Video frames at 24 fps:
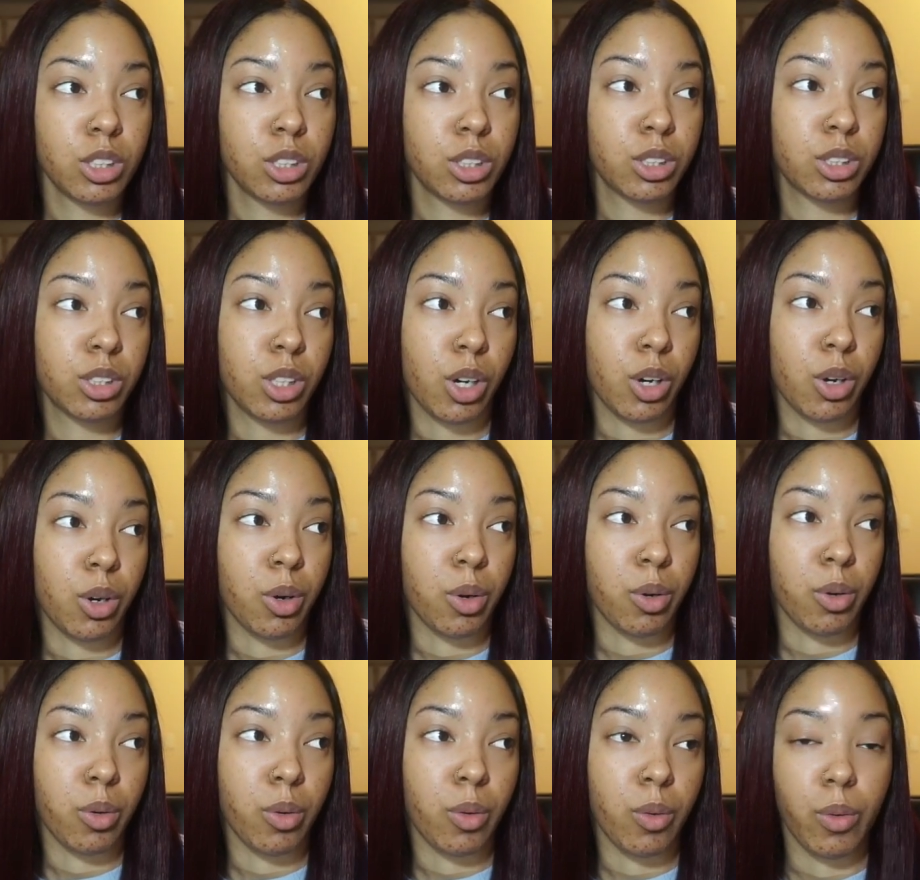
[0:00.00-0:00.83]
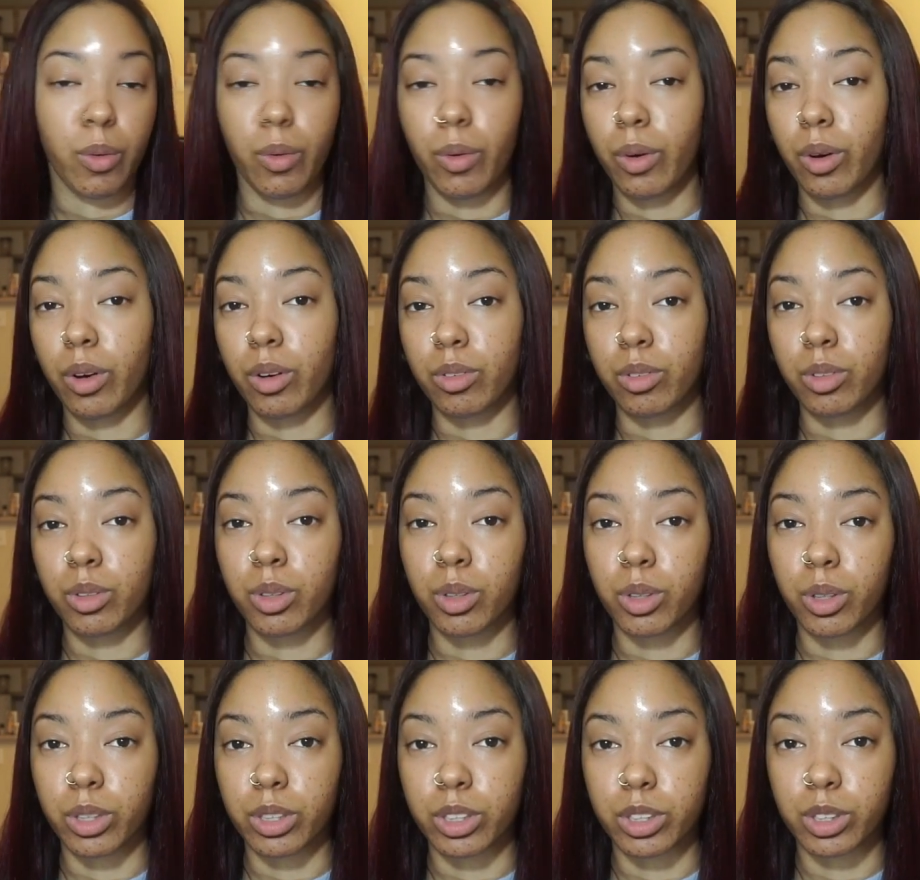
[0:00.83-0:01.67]
So, of
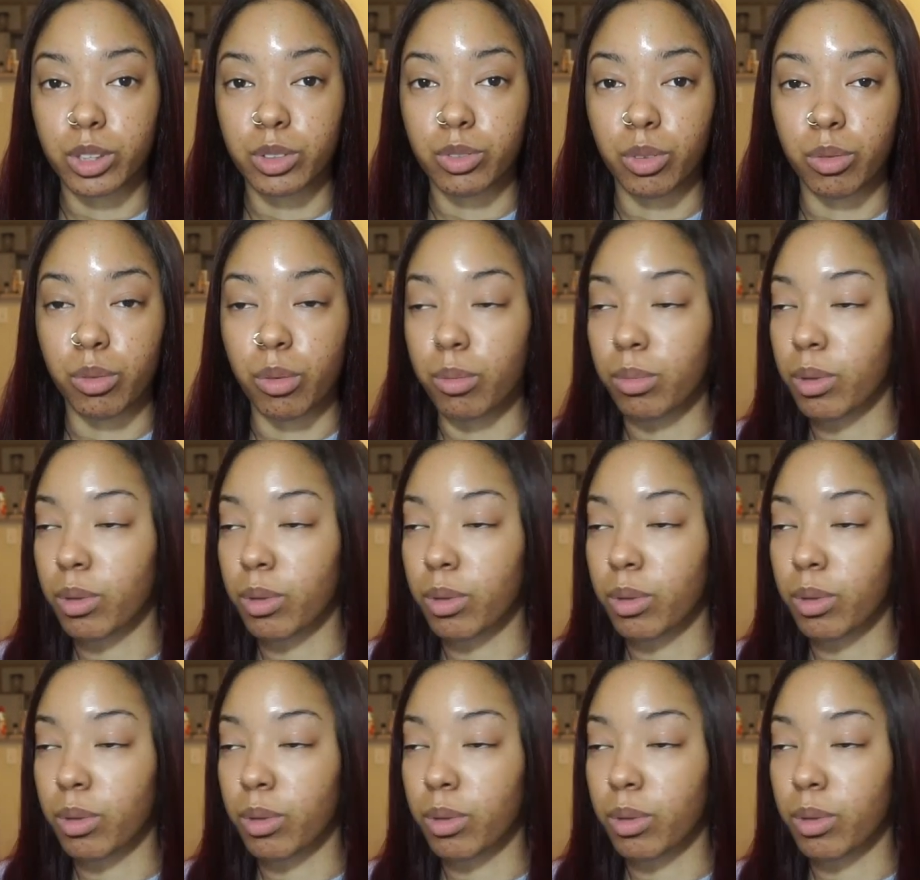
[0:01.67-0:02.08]
course, from the